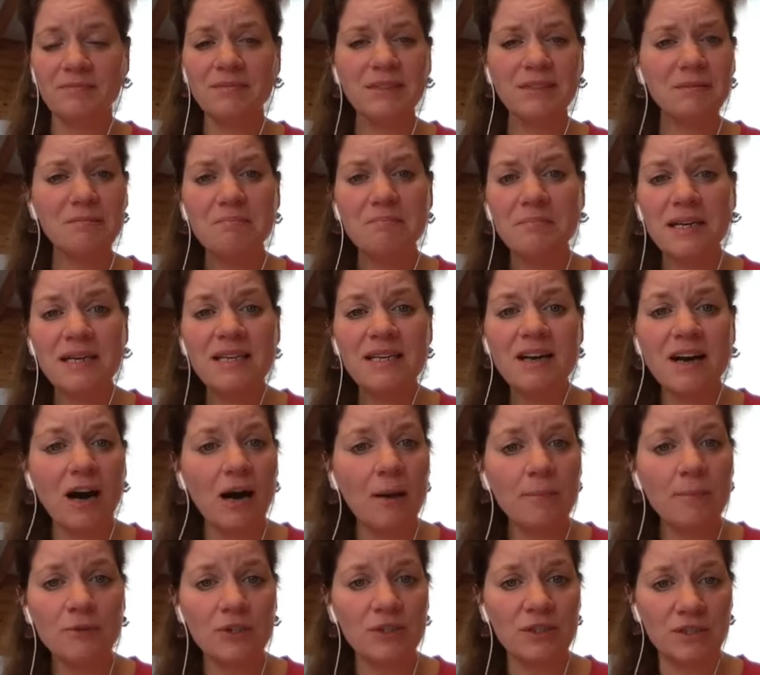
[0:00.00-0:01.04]
many
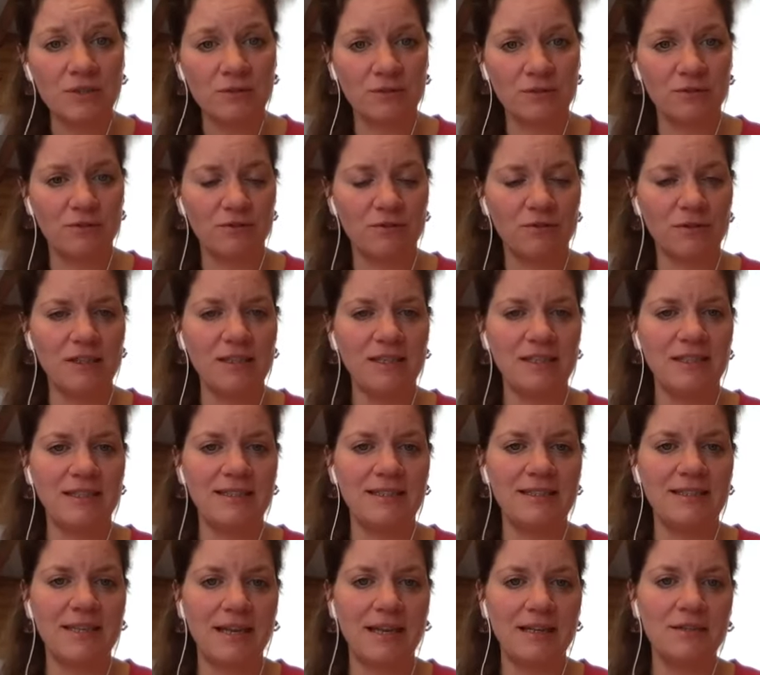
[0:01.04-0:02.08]
options for free these
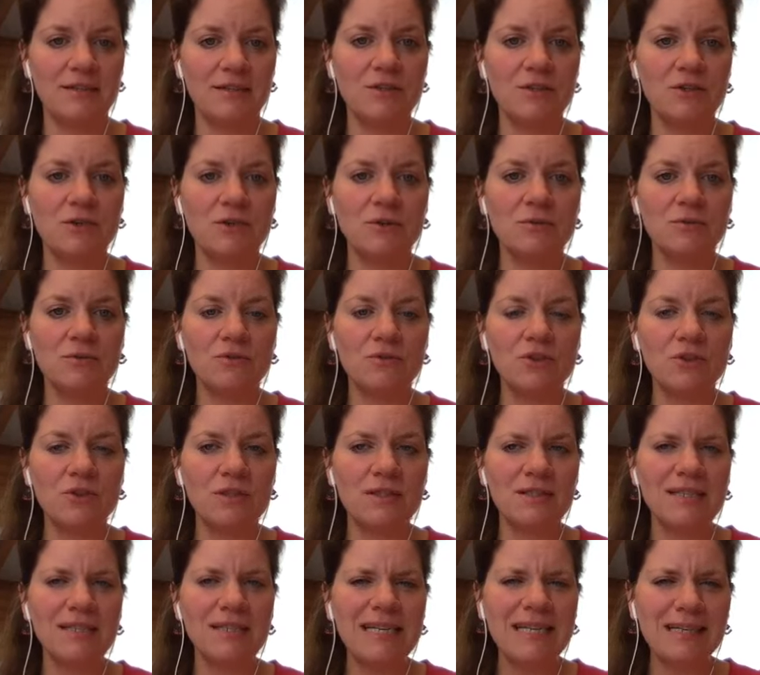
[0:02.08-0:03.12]
days.
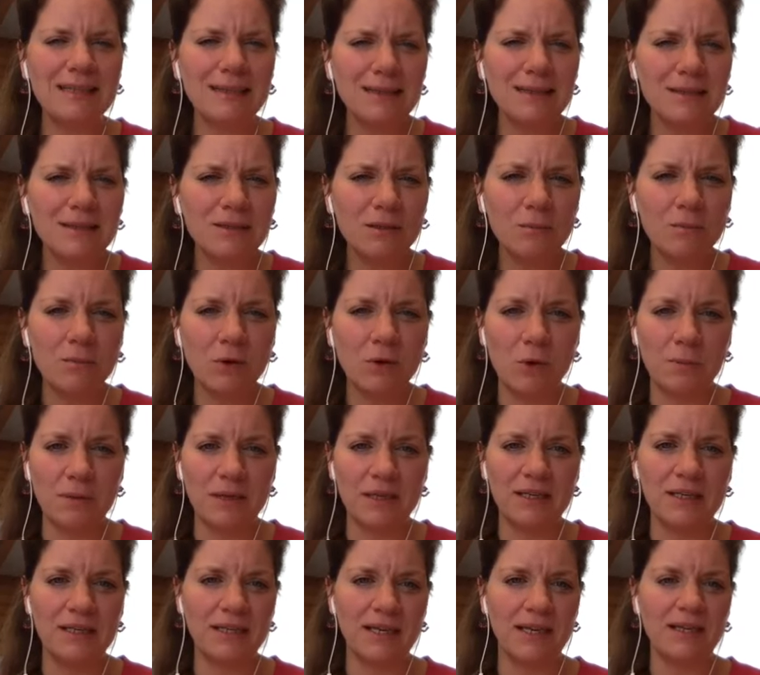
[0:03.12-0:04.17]
Just take a little moment.
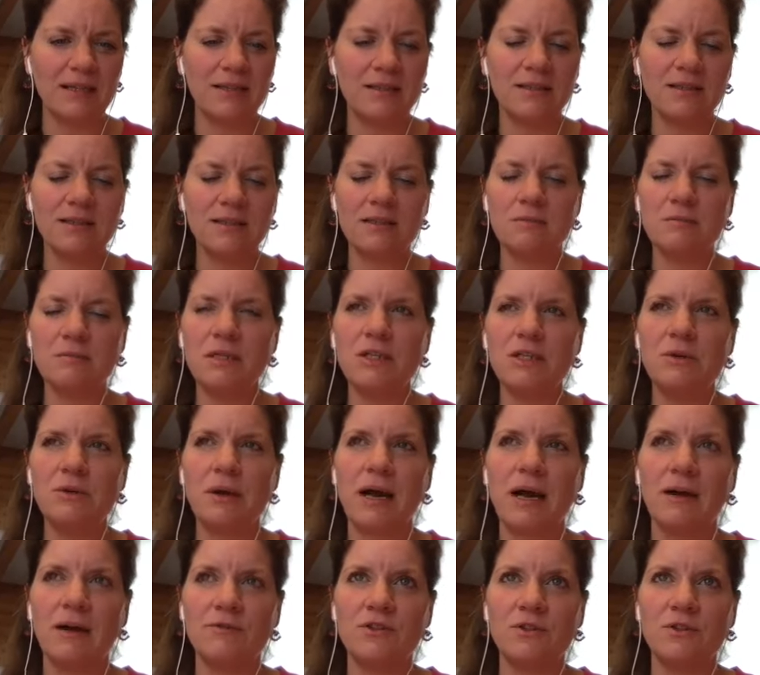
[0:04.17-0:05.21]
Again, it doesn't mean you
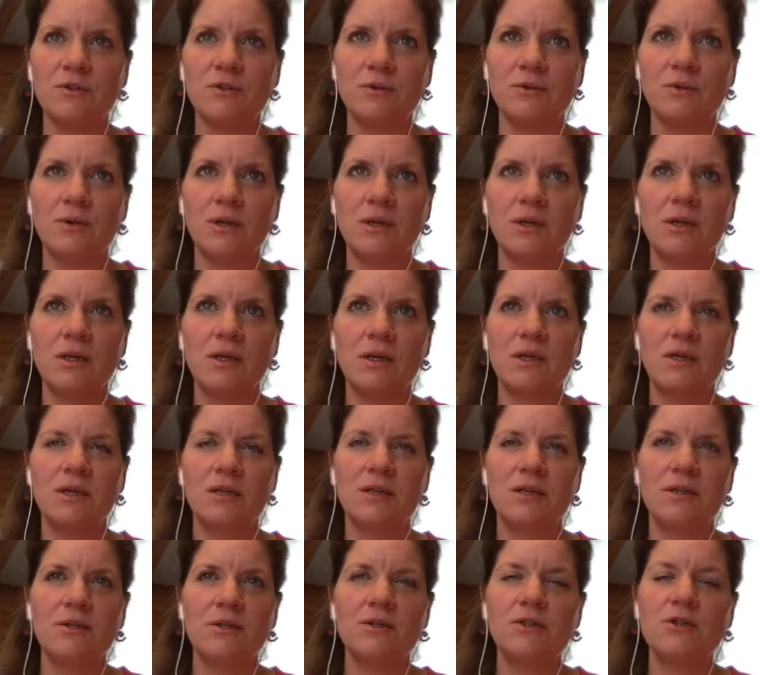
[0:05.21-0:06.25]
have to
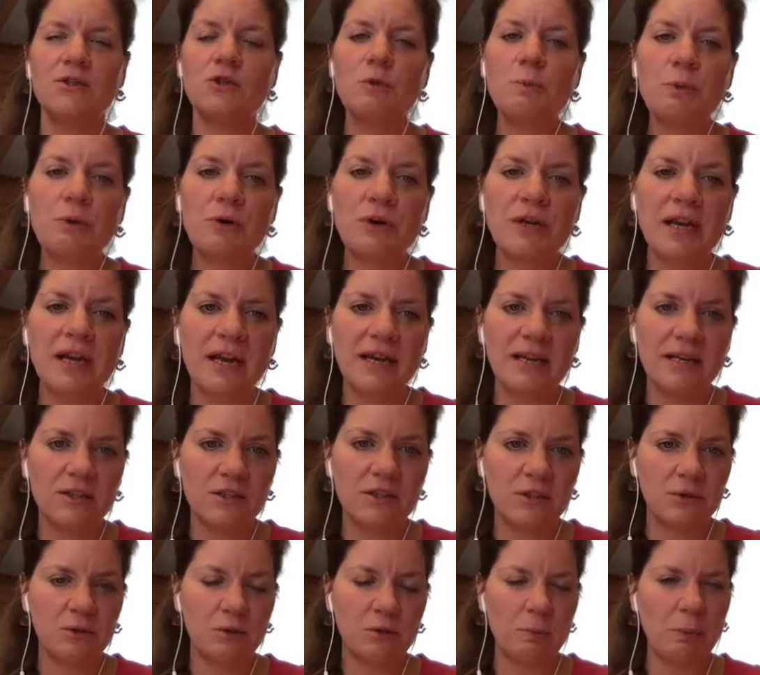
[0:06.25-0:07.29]
super get
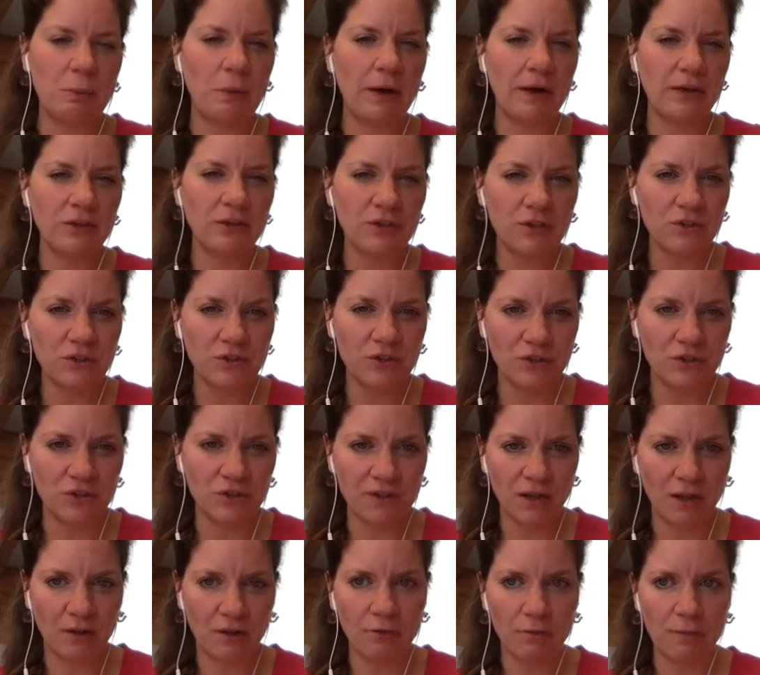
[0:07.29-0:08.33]
into it or pressure
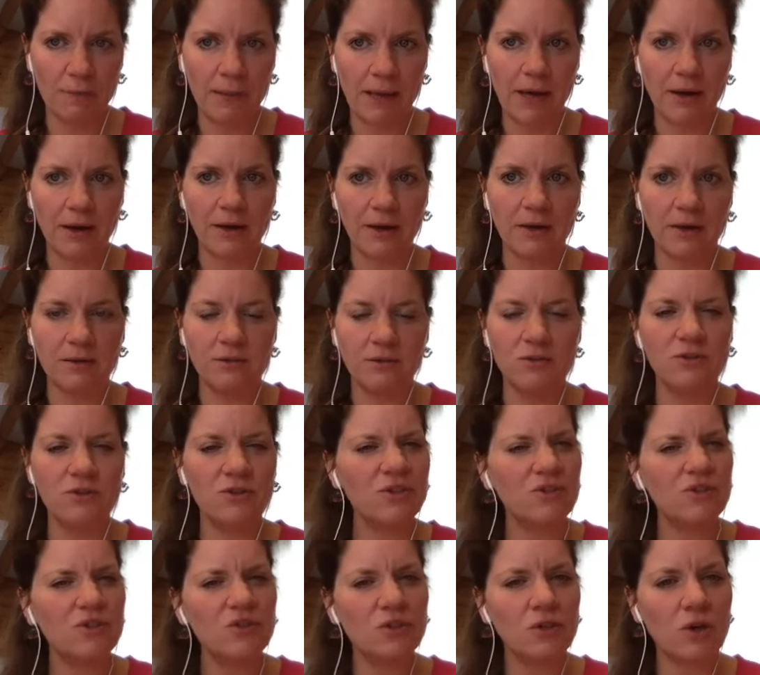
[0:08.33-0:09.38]
yourself about it.
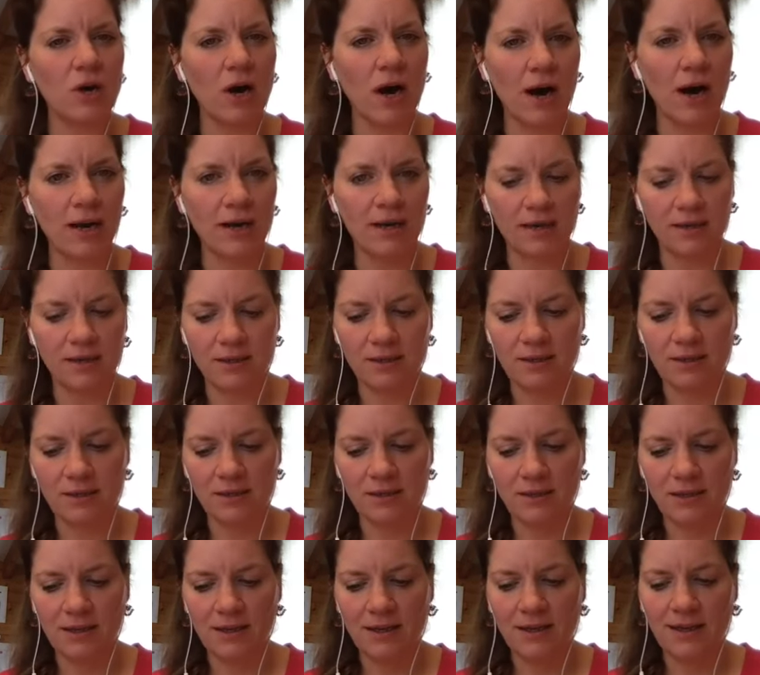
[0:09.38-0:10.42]
Just try.
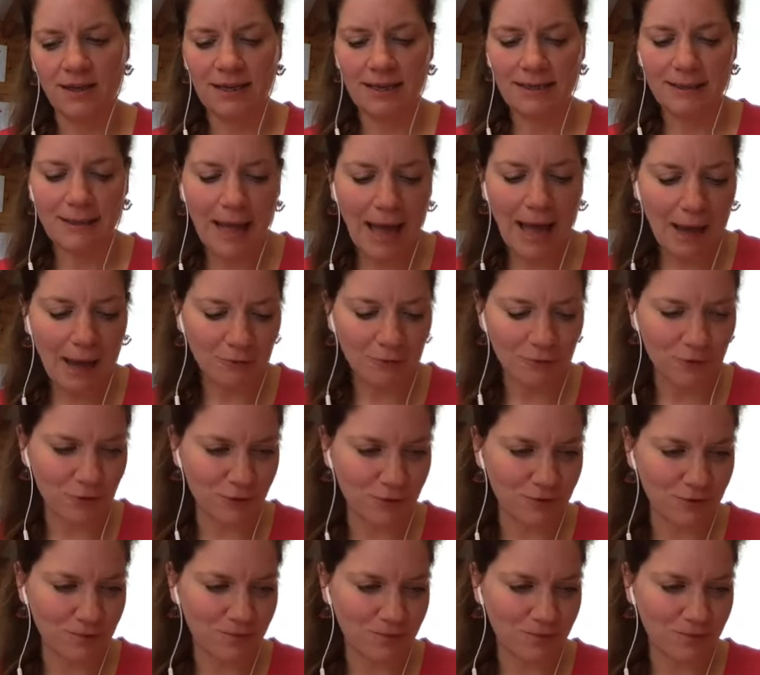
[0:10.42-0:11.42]
And laughter